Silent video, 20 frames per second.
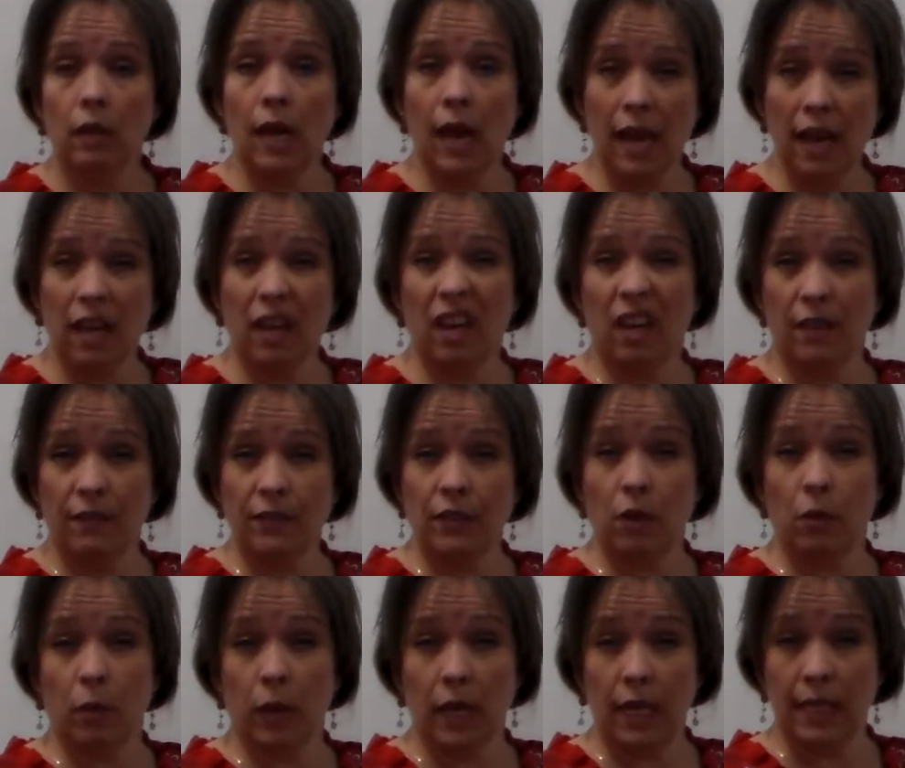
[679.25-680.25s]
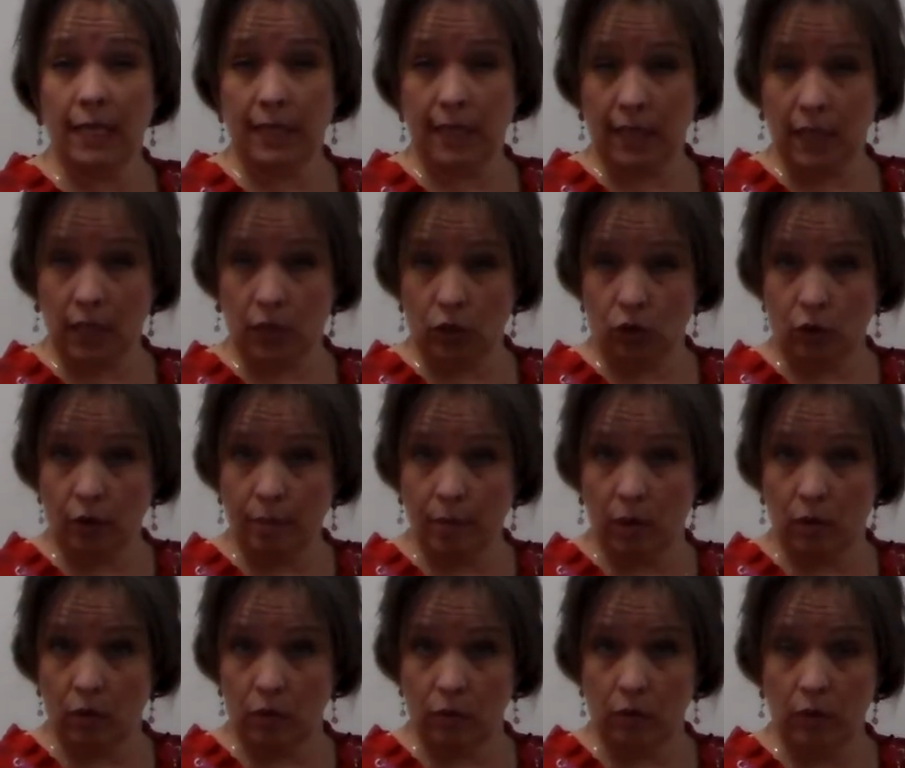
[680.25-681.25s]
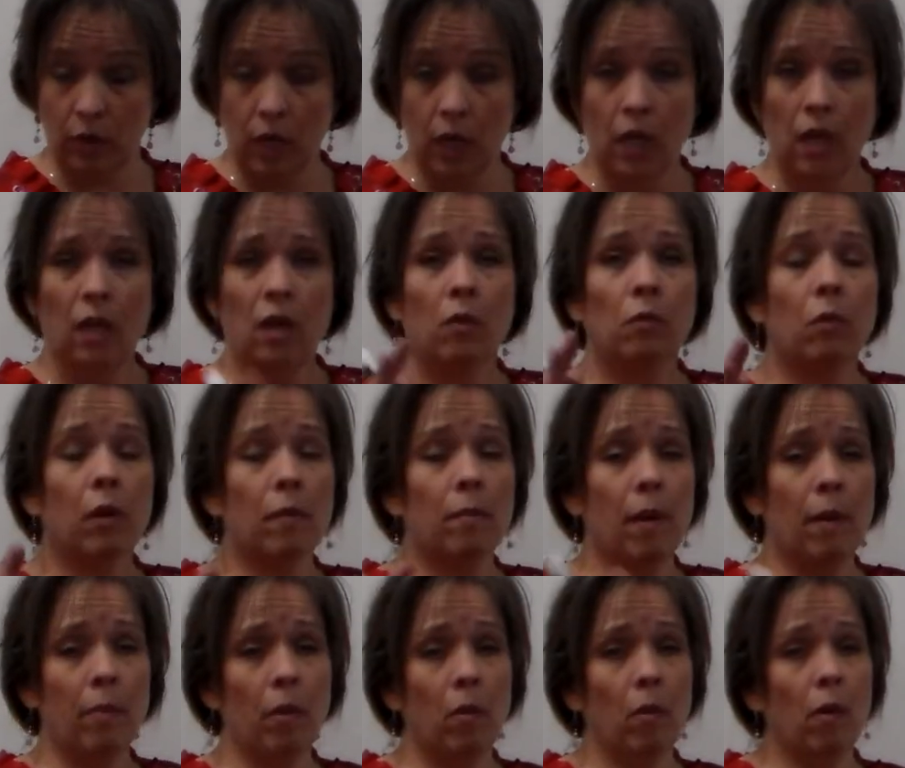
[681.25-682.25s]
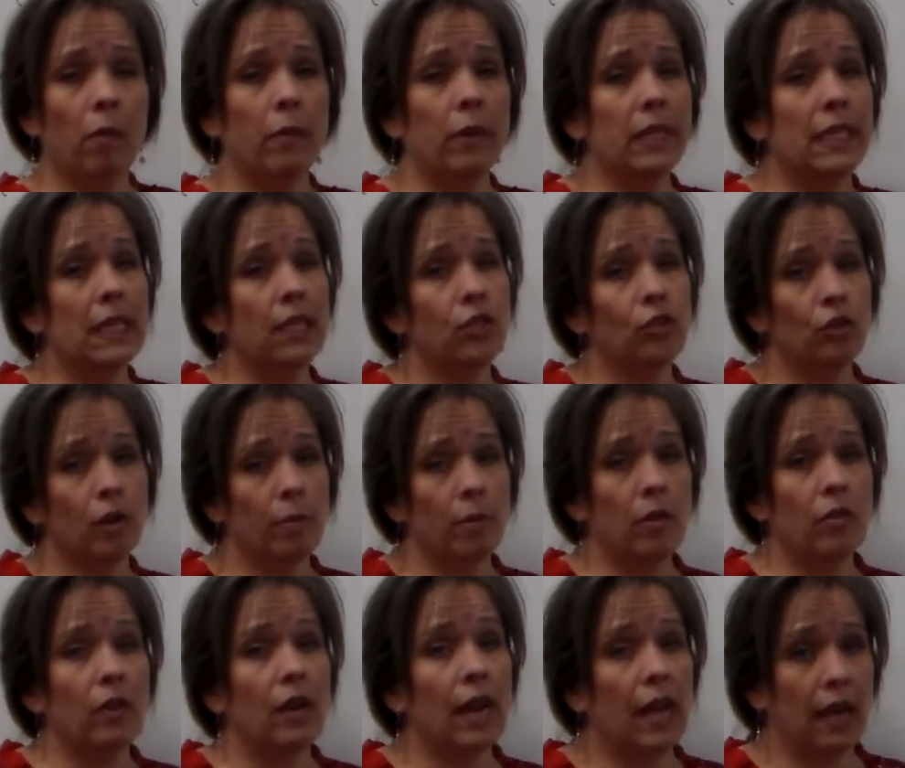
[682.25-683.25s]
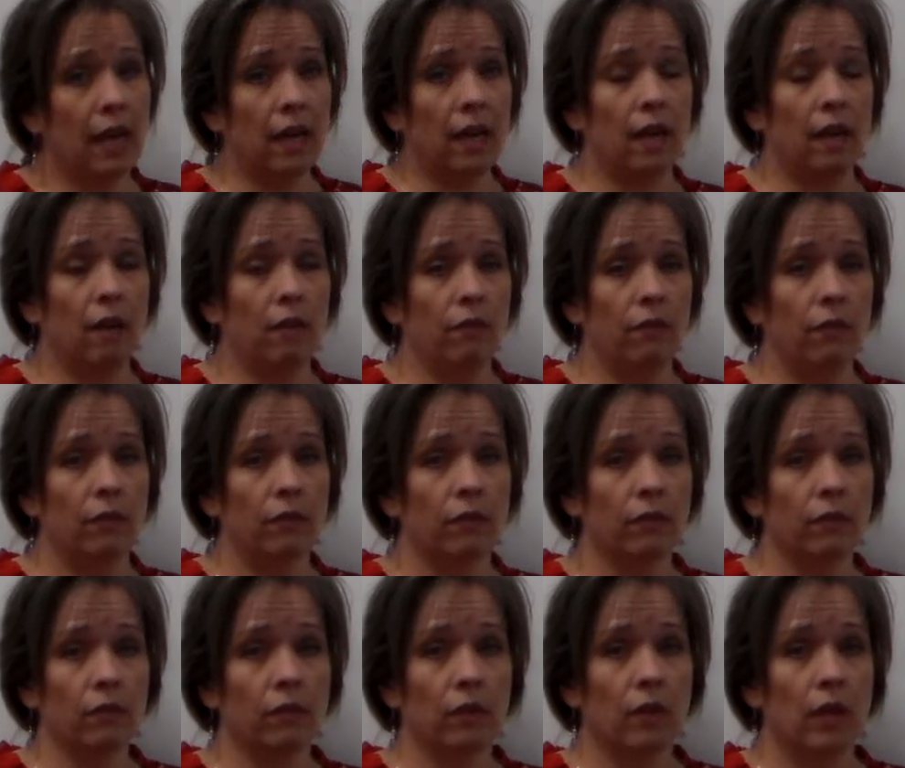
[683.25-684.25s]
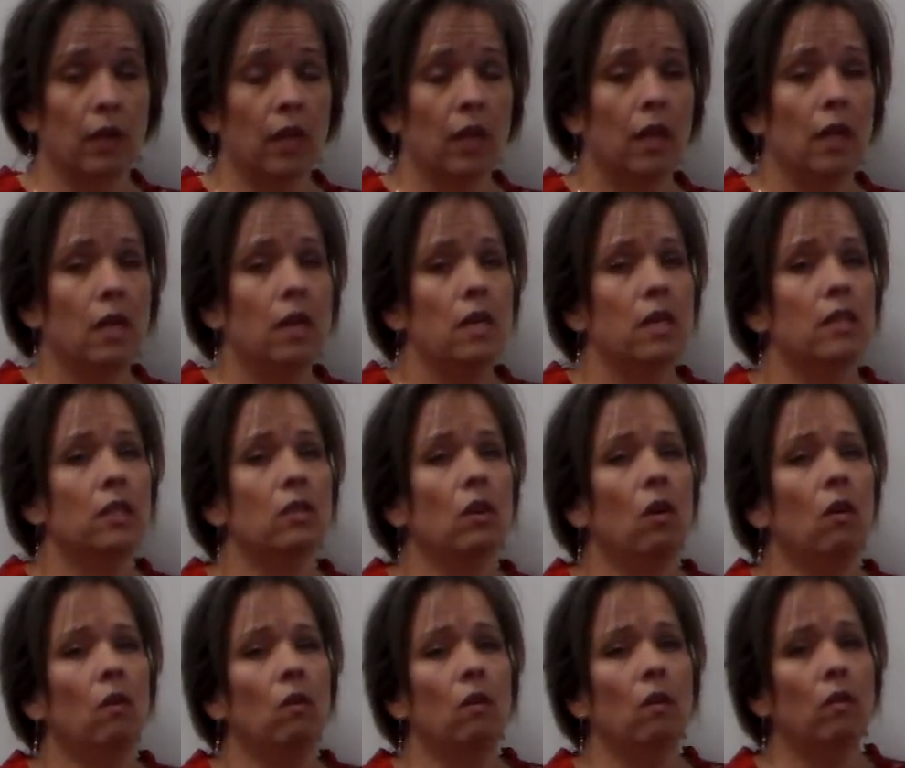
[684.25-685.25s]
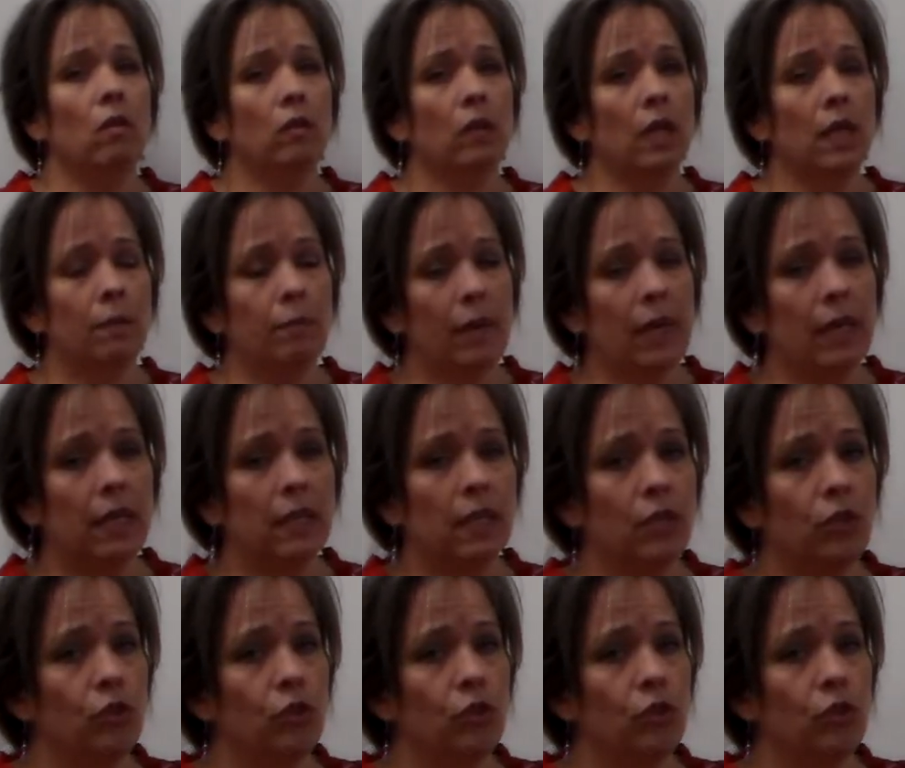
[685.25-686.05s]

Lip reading: negatives that we need to distribute. And remember, when we distribute the negative, it's only being